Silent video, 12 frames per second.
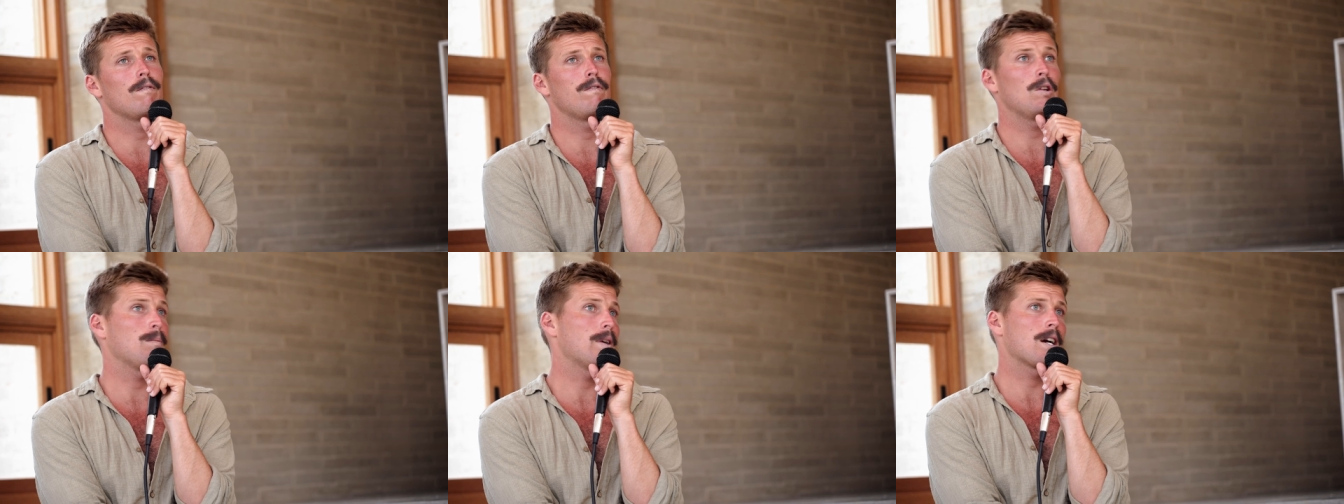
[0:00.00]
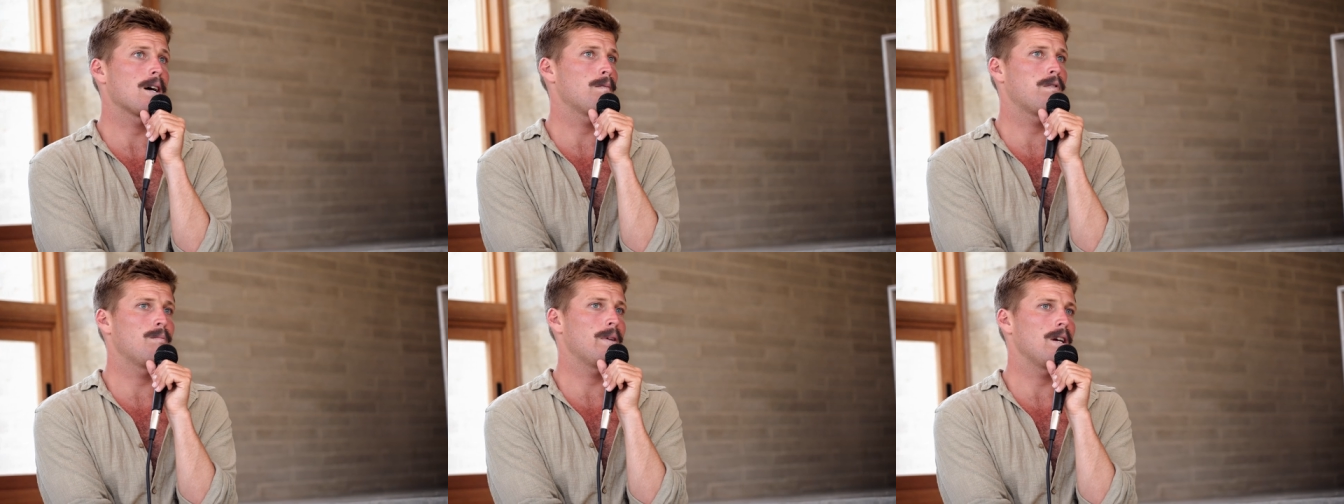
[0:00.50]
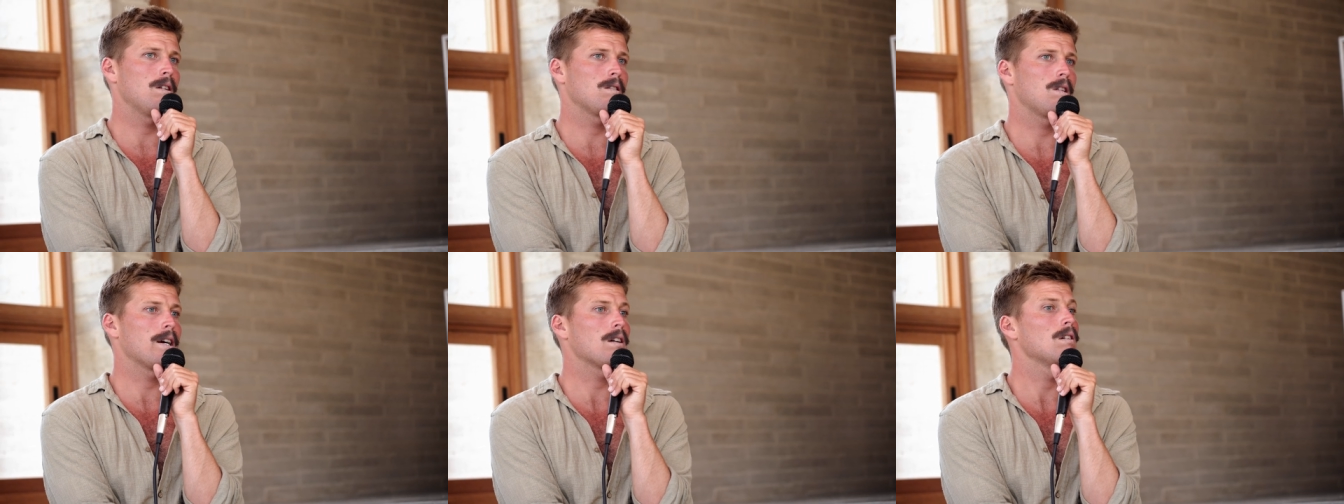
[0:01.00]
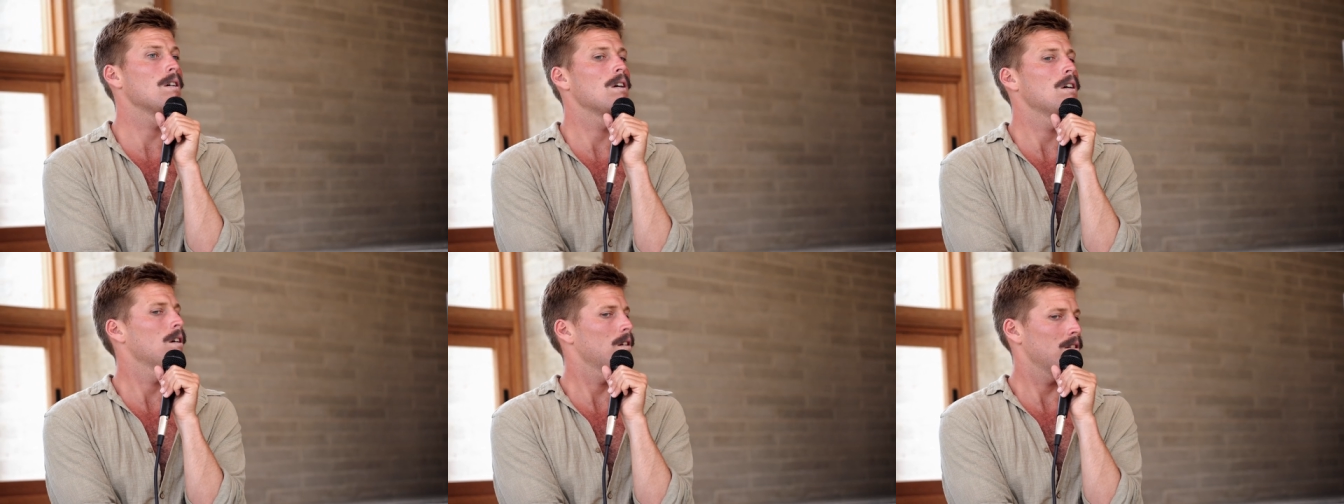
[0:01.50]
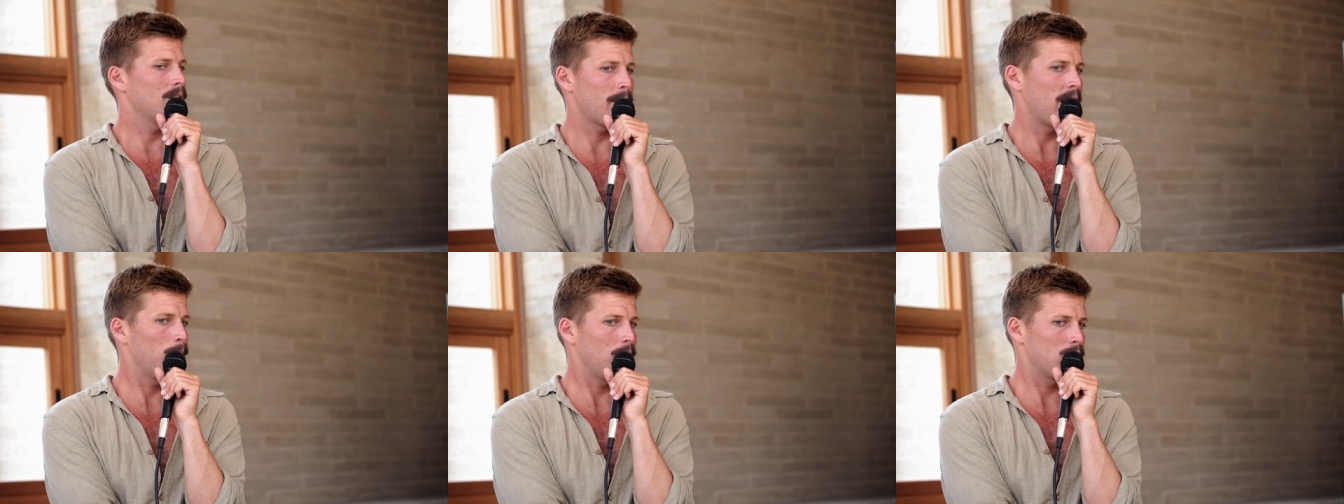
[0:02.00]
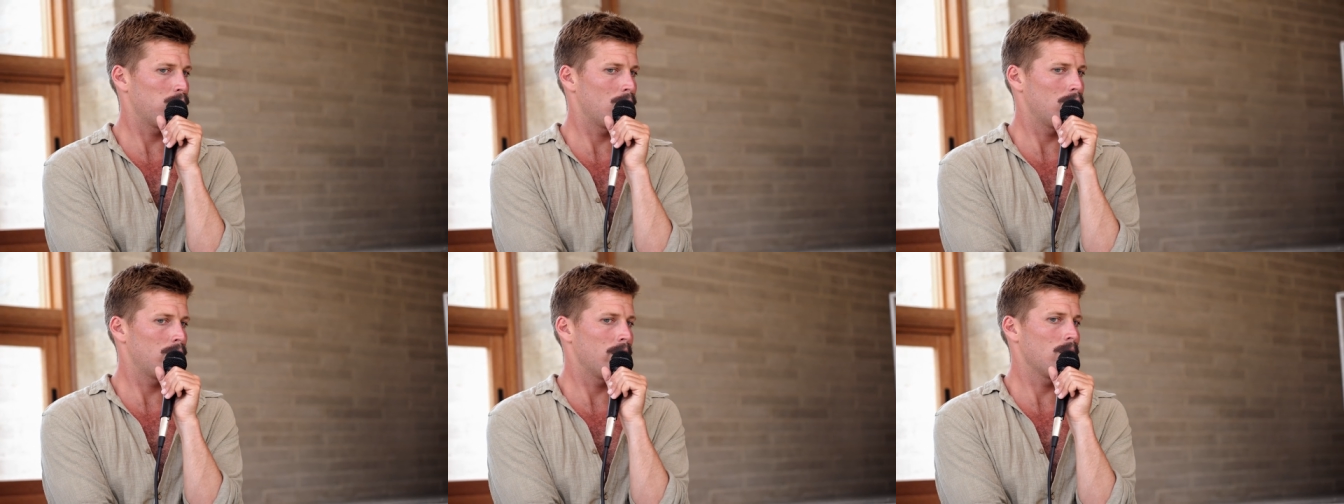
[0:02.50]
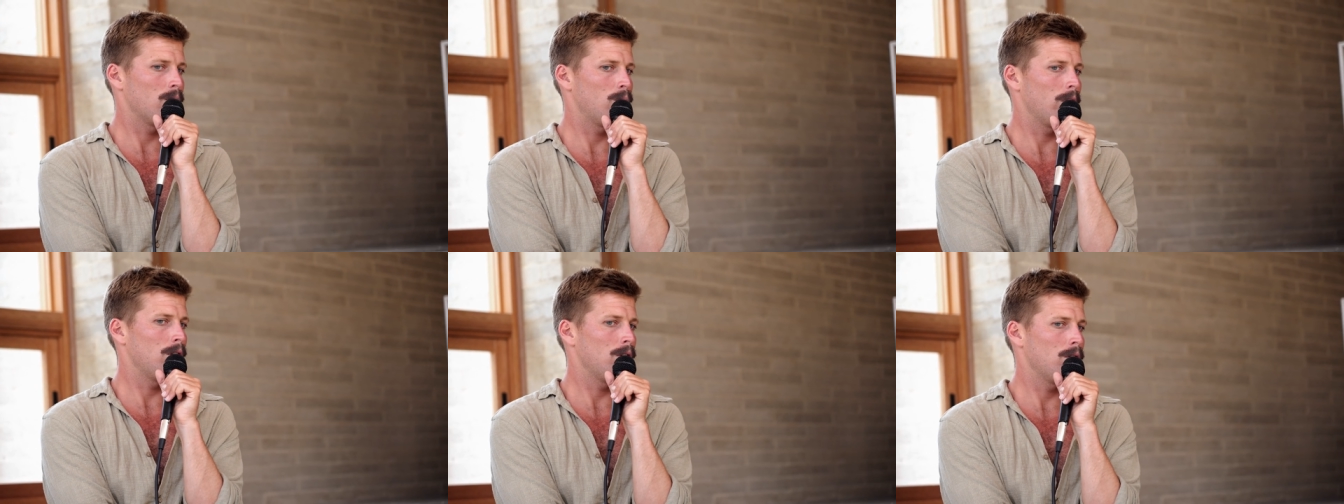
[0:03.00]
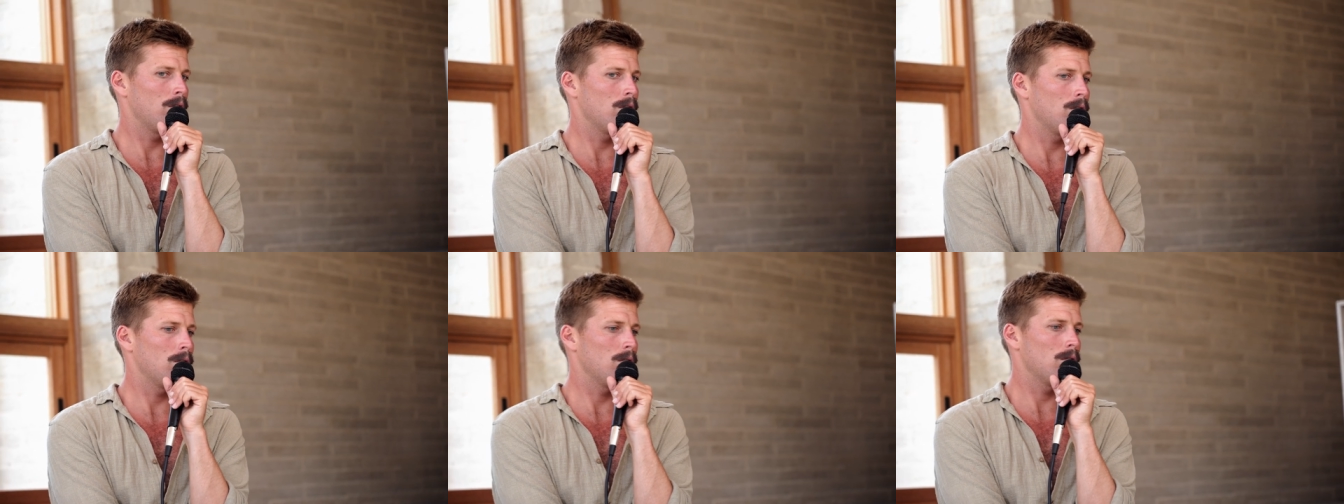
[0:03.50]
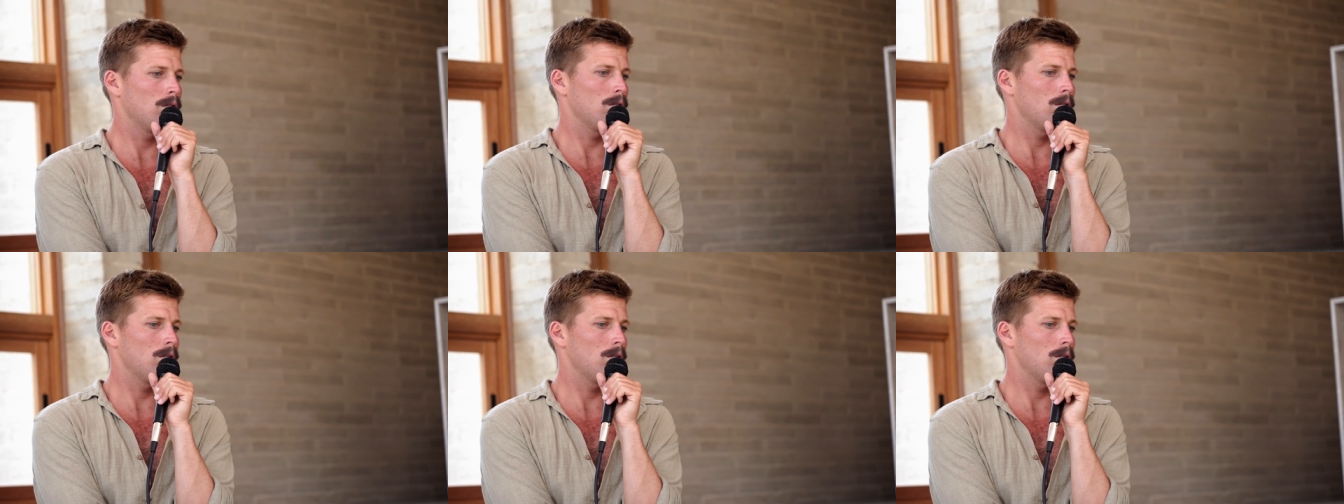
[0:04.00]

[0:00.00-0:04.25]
And filling my cup for me is like some aimless wandering where you